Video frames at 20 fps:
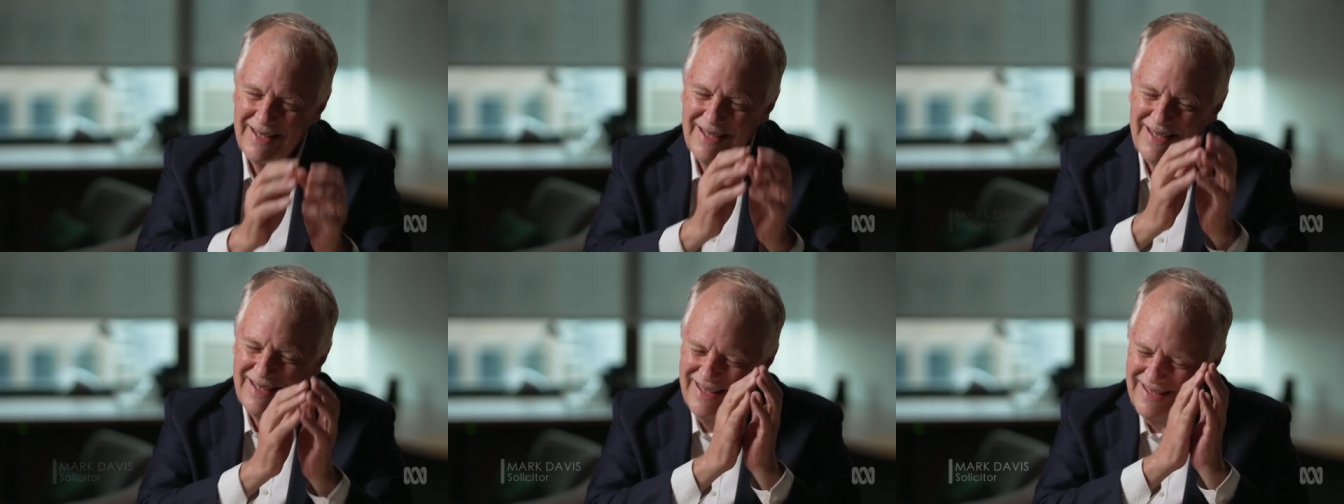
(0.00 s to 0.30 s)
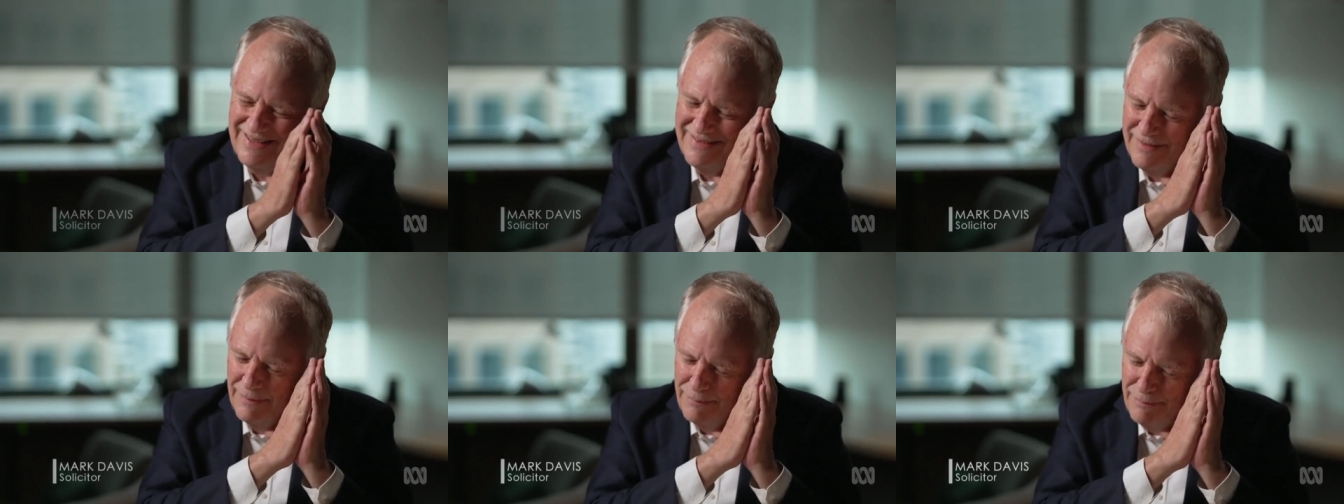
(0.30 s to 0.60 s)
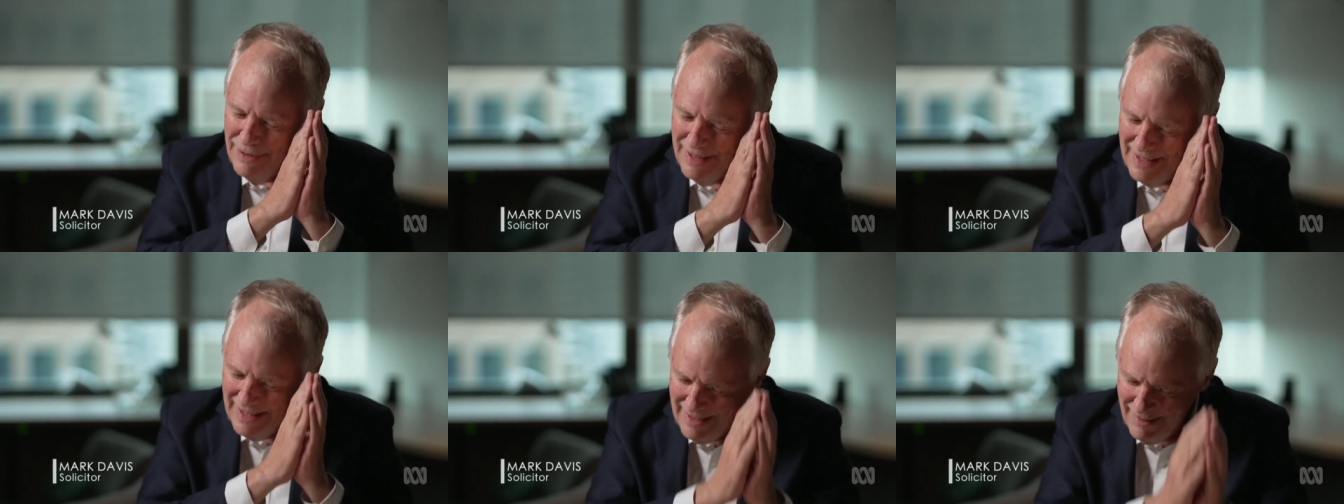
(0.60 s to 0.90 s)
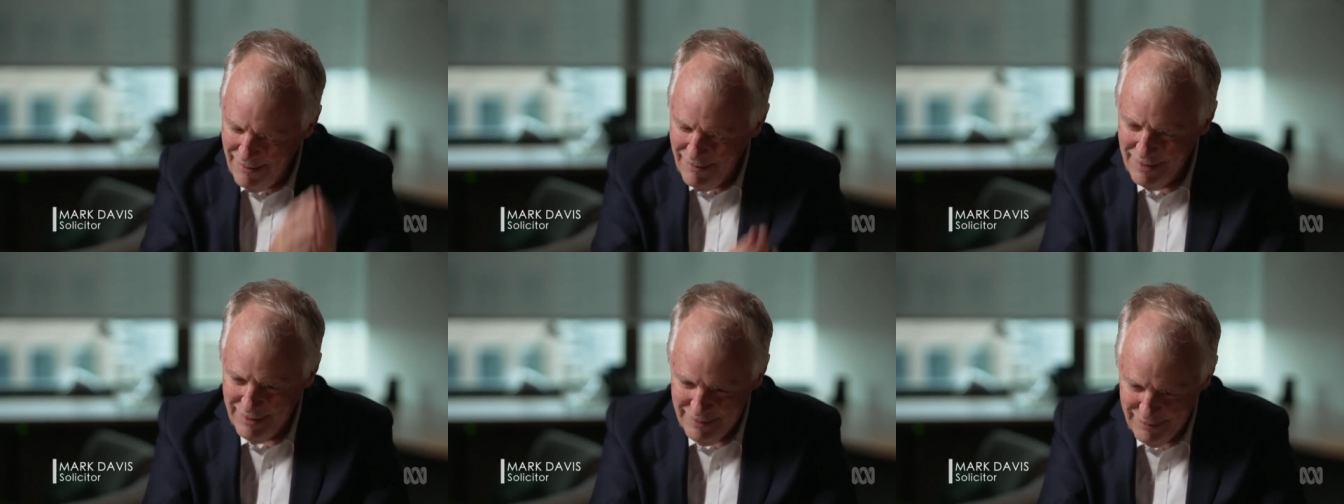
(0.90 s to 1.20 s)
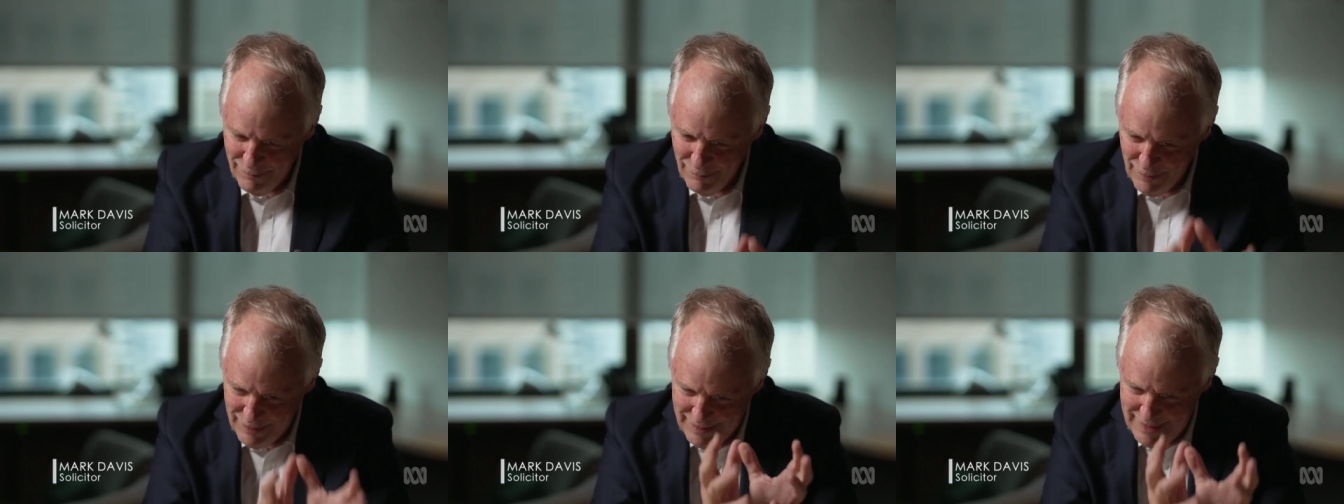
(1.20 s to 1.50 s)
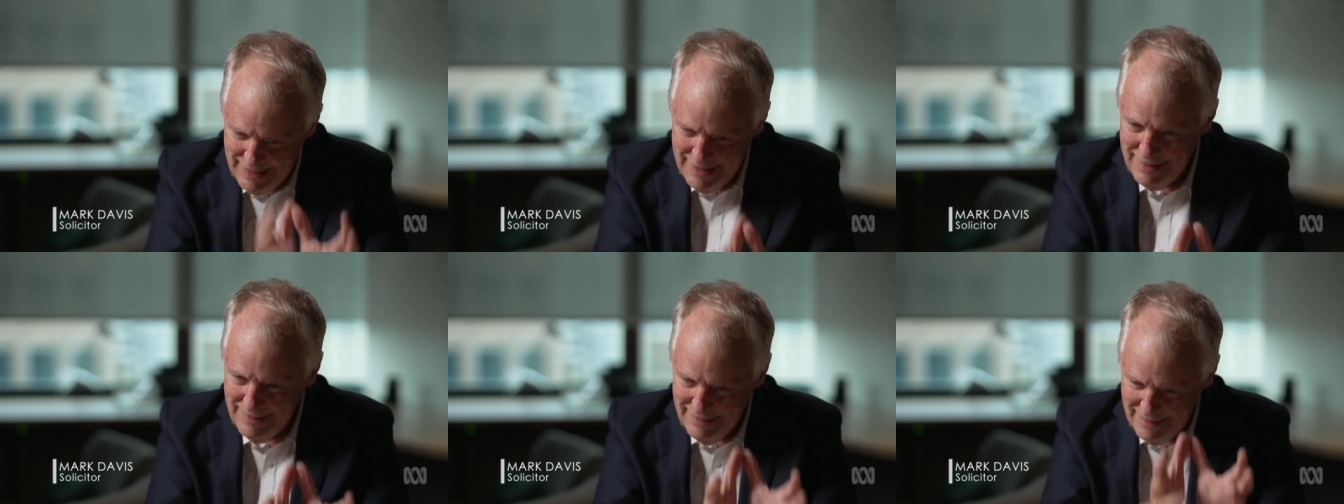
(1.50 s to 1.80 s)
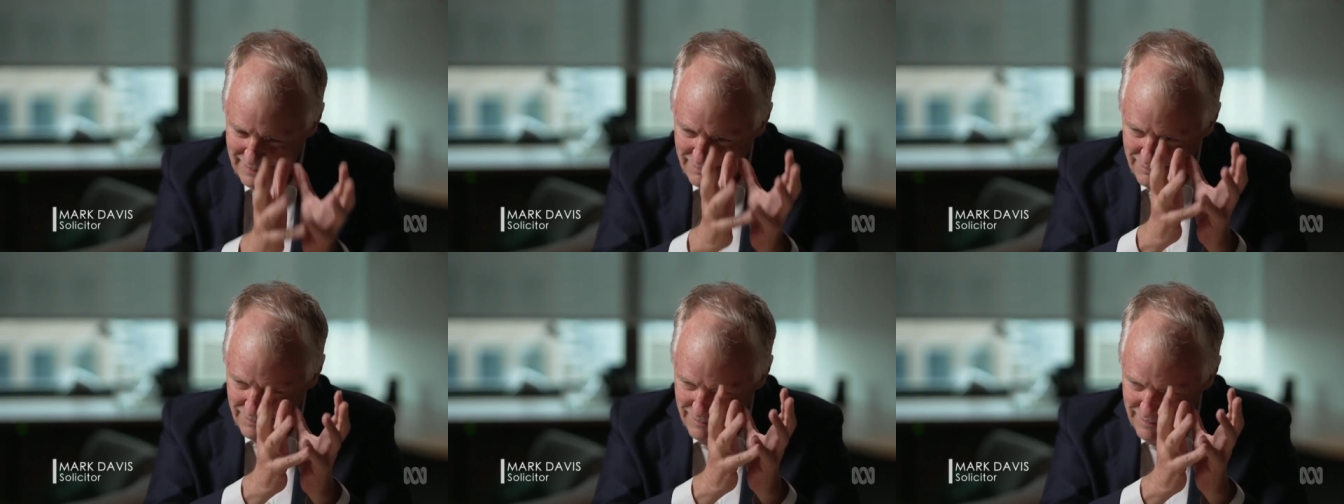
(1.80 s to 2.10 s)
It's apparent within
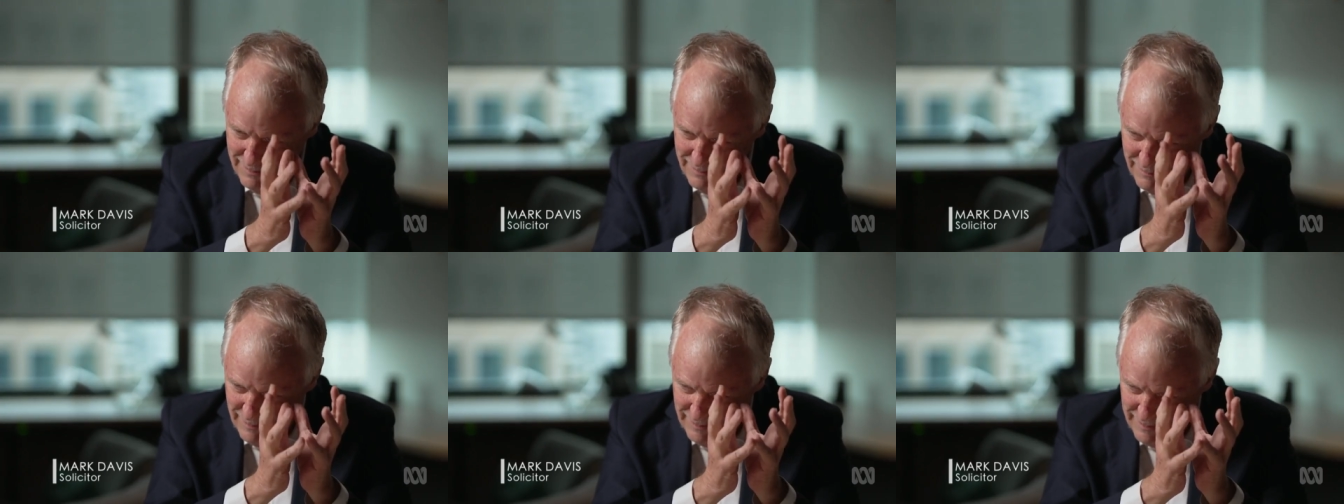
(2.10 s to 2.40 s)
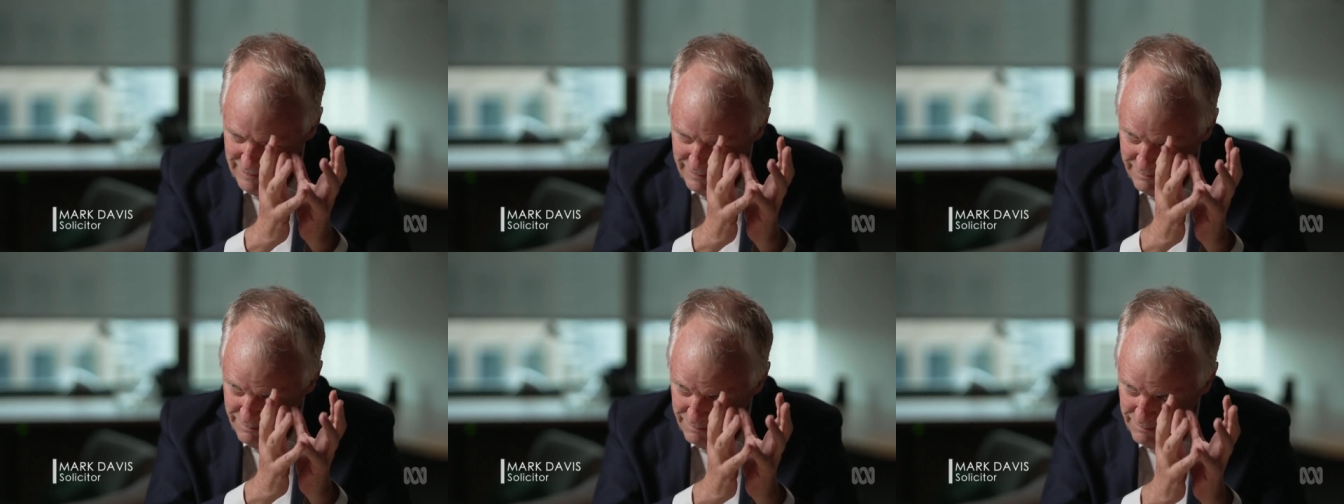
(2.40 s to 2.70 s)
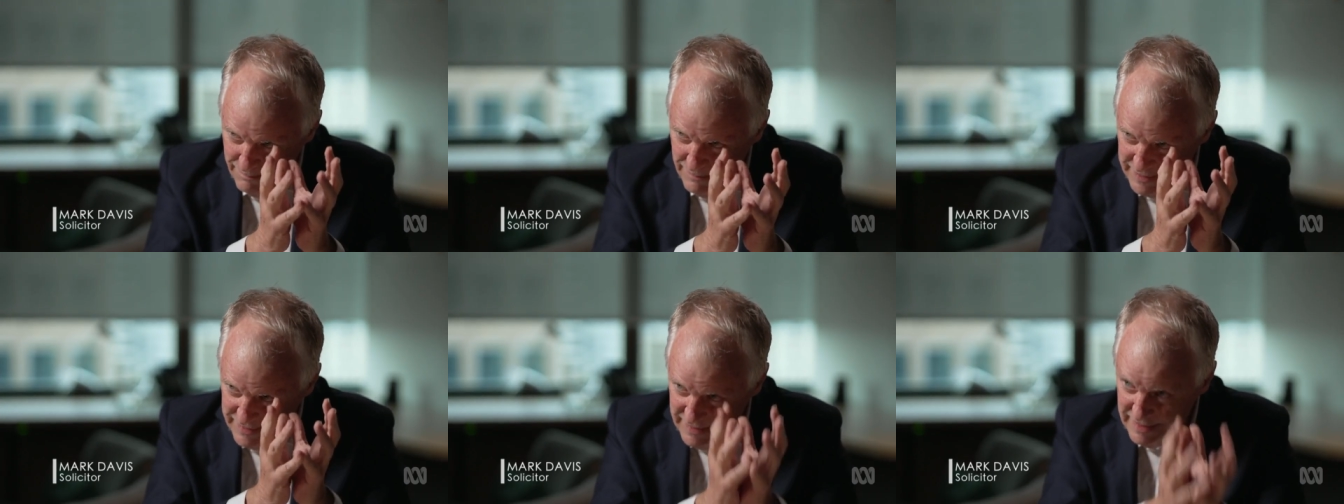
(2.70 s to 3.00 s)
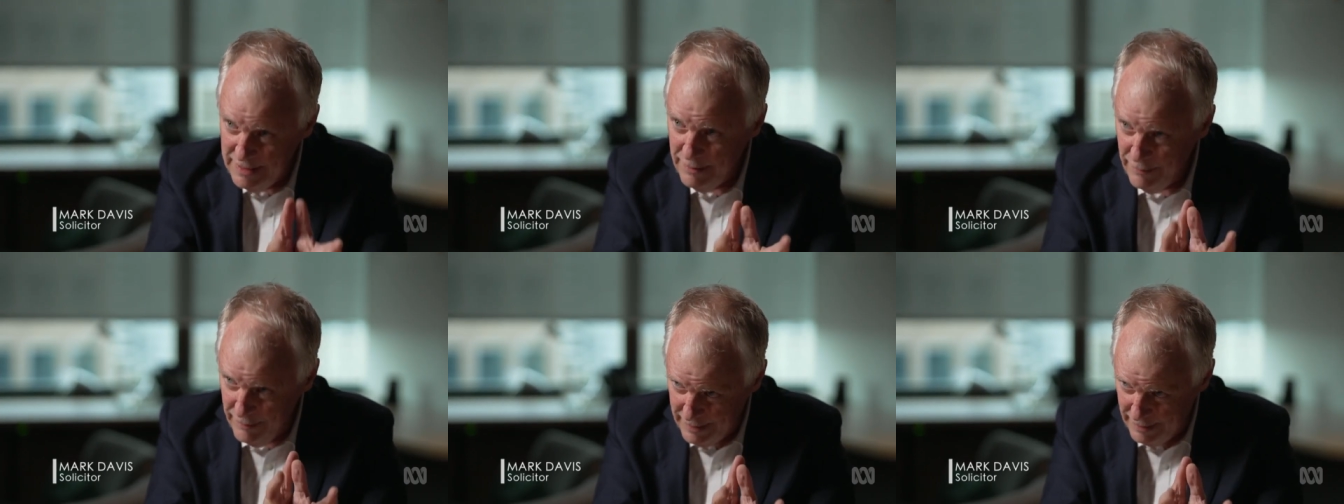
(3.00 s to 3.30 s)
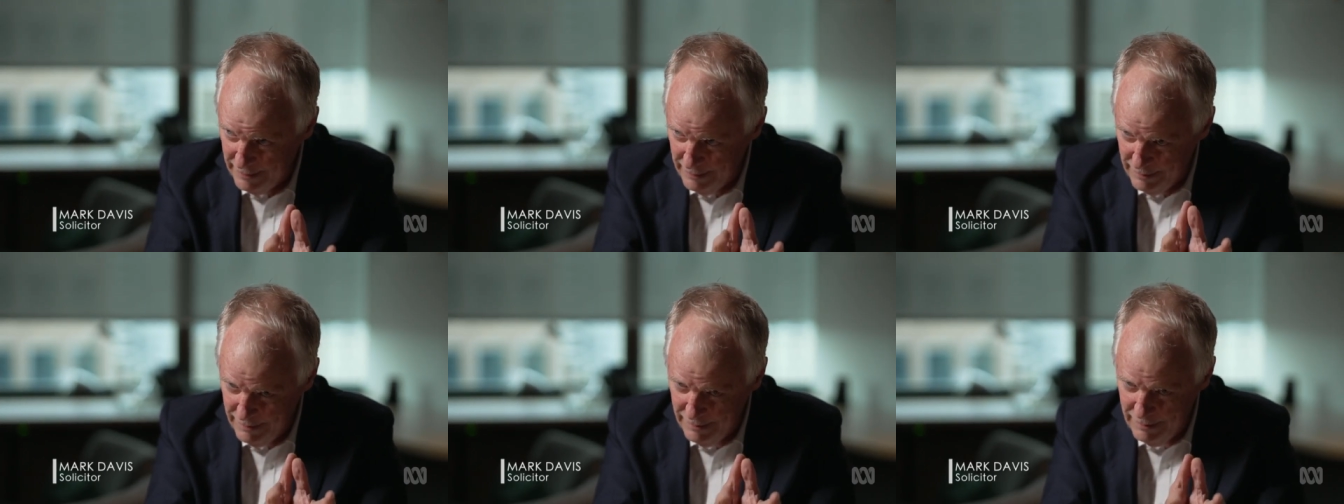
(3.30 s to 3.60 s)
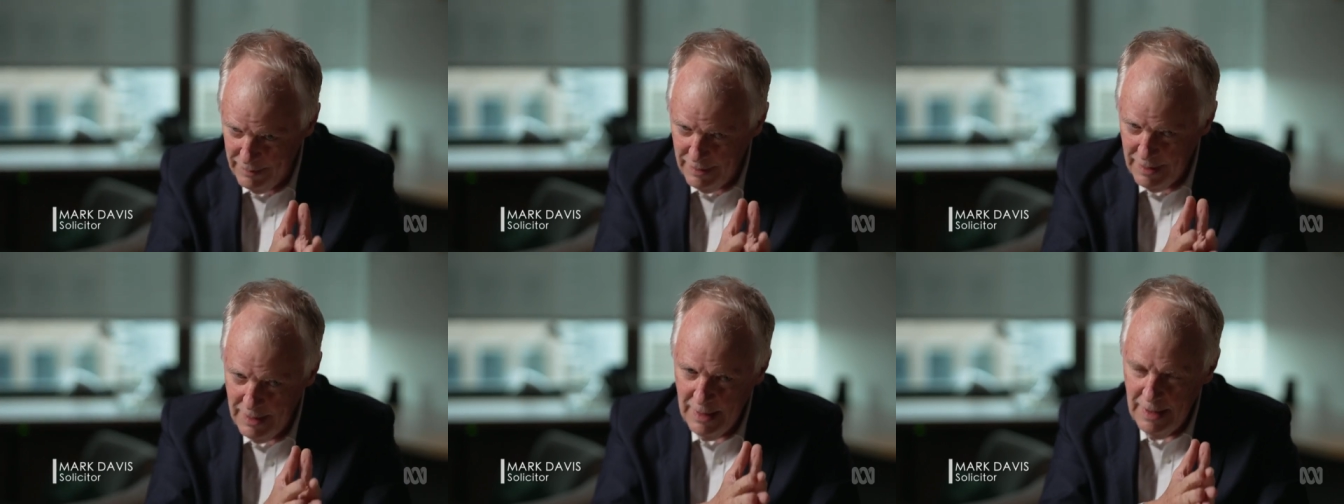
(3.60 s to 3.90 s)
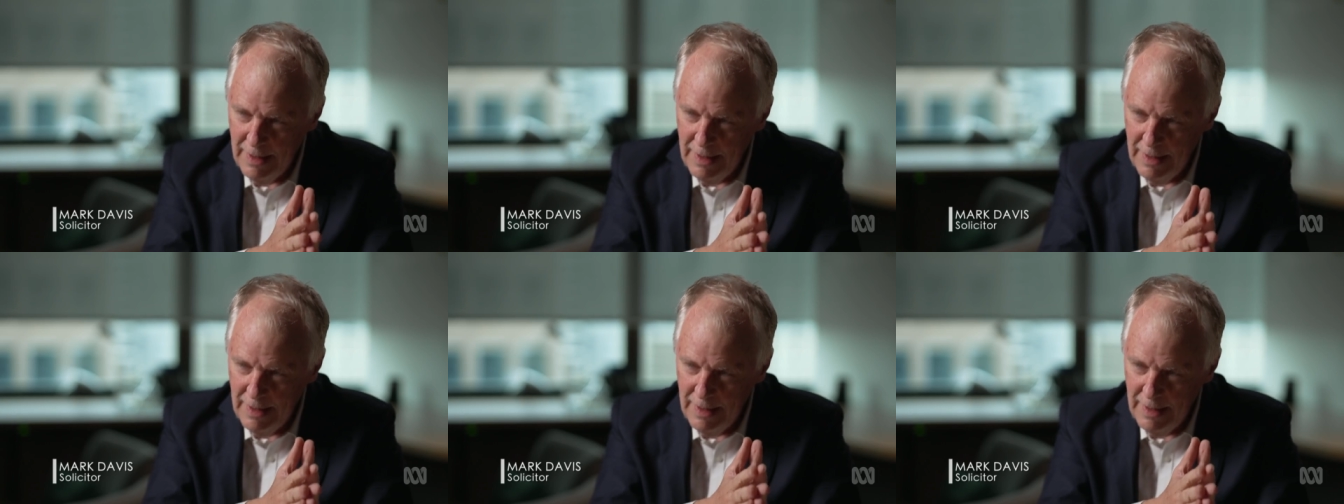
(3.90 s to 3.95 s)
the material,